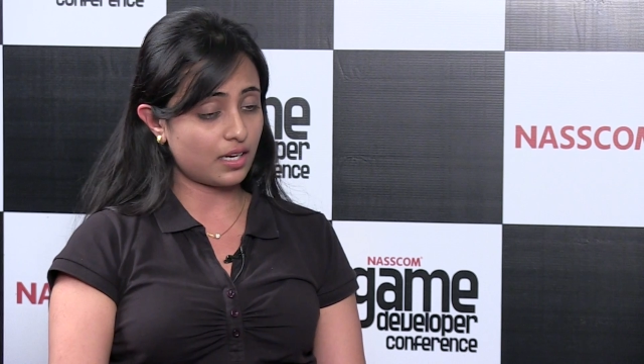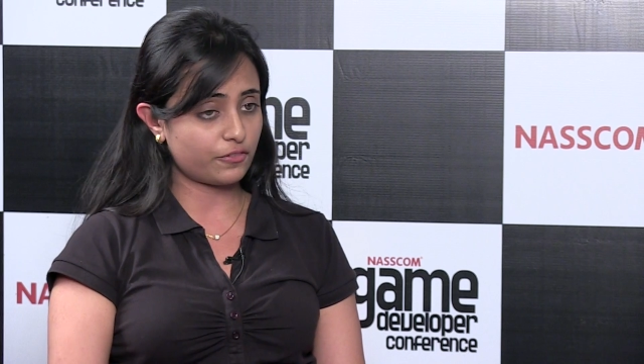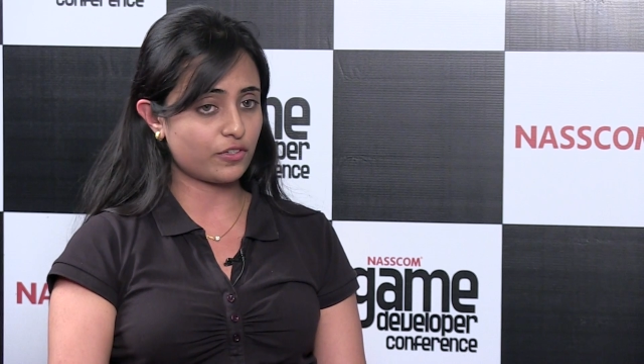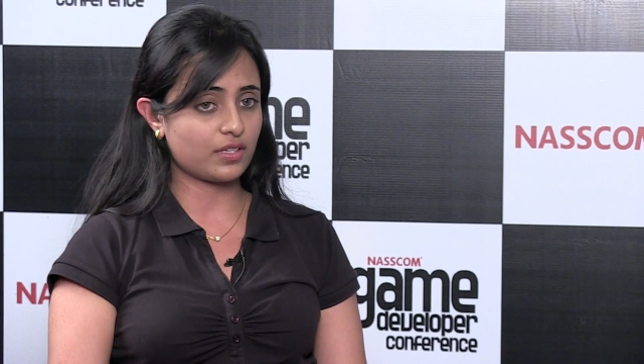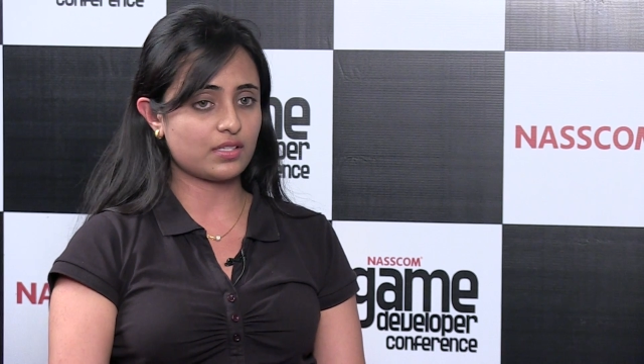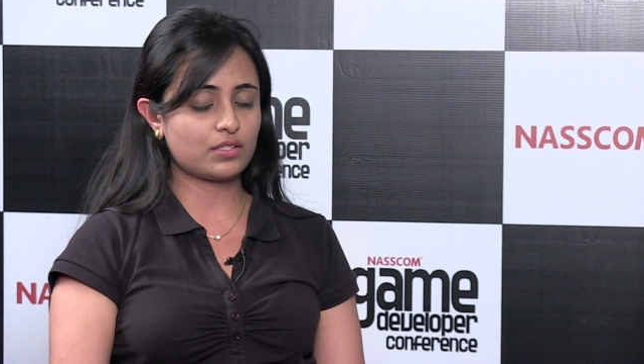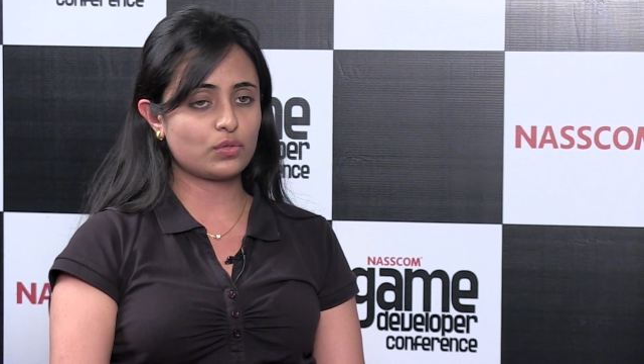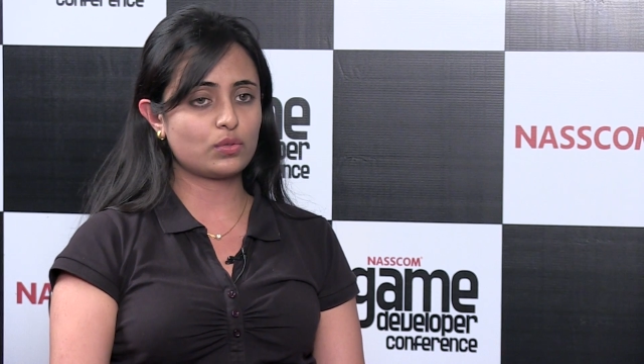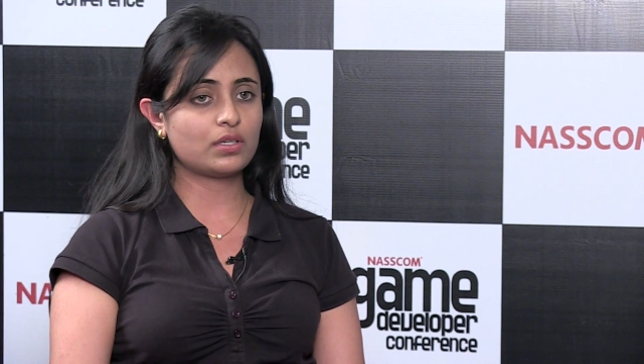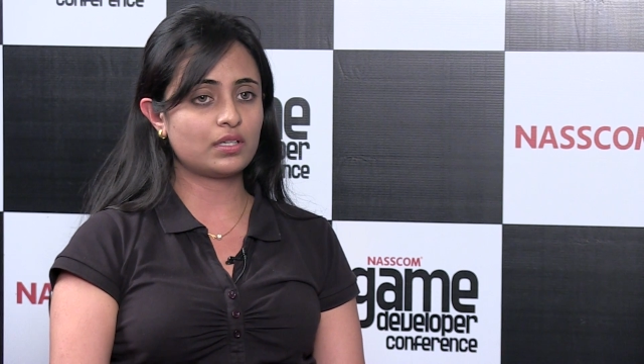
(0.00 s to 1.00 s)
for us.
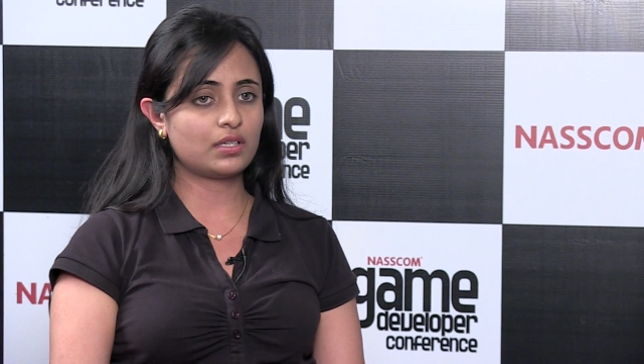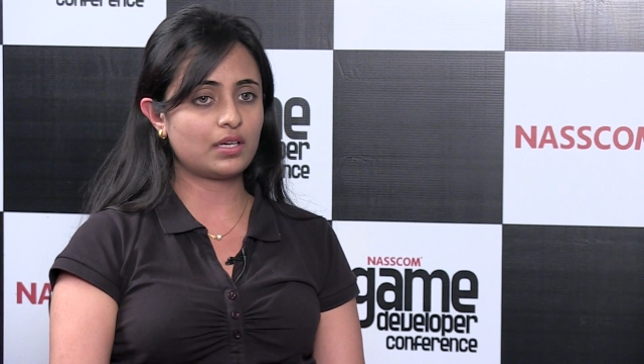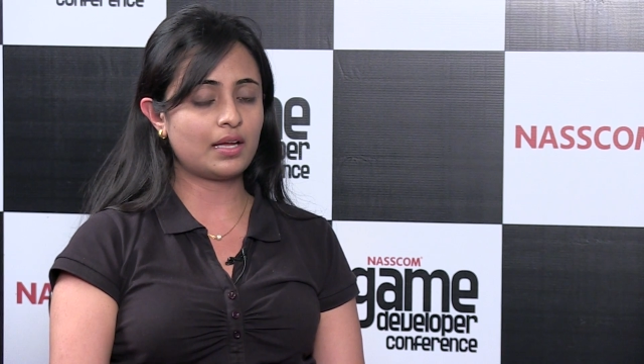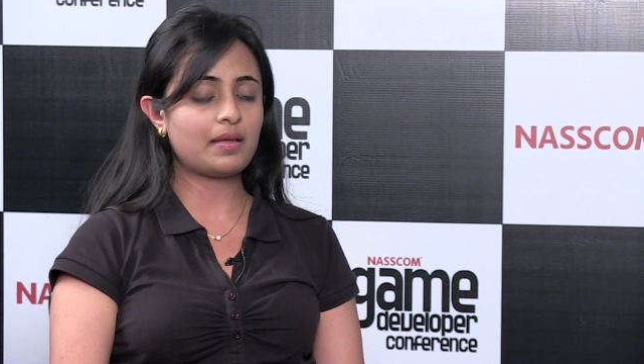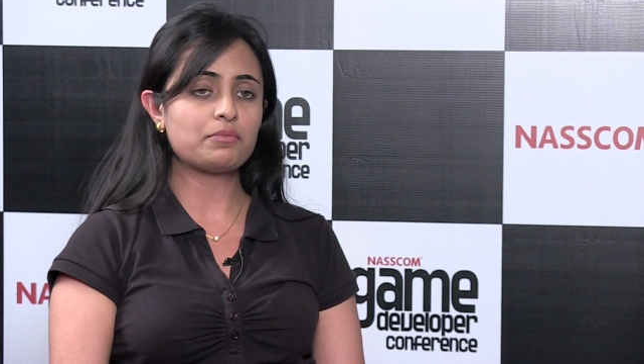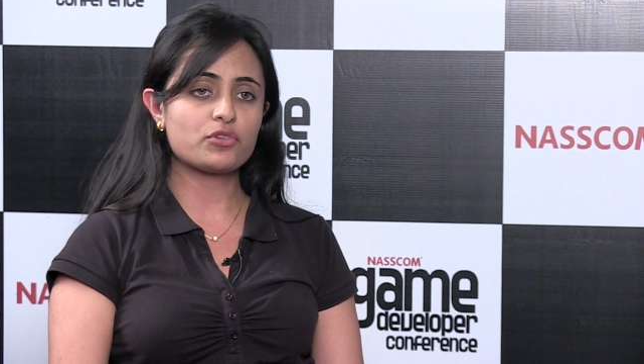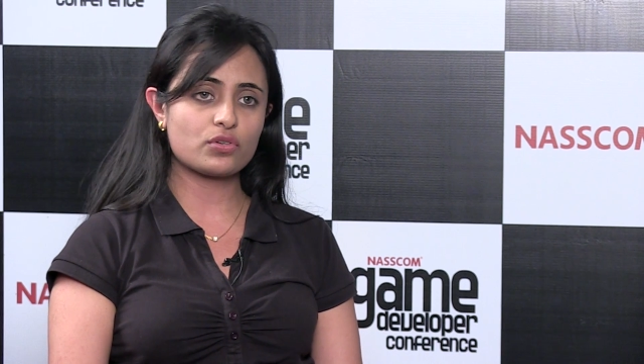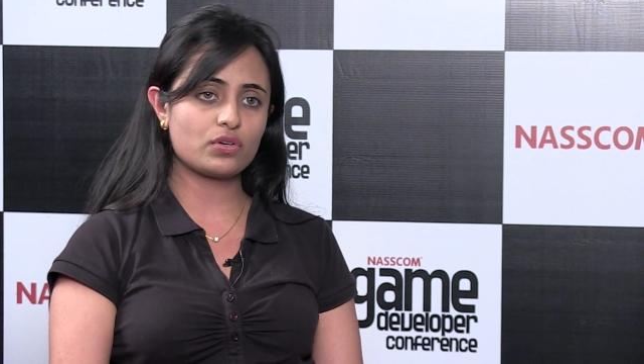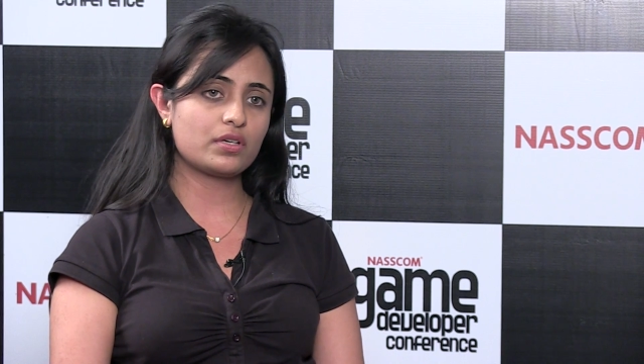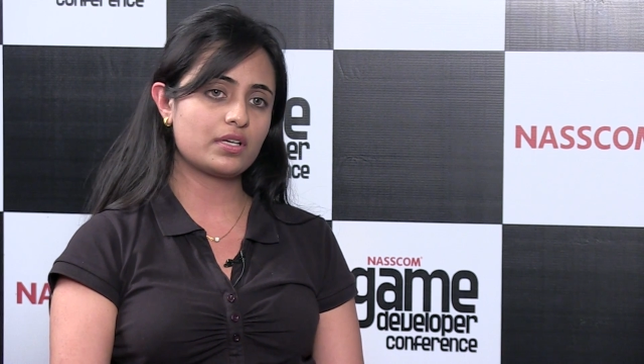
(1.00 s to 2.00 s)
So I'm sure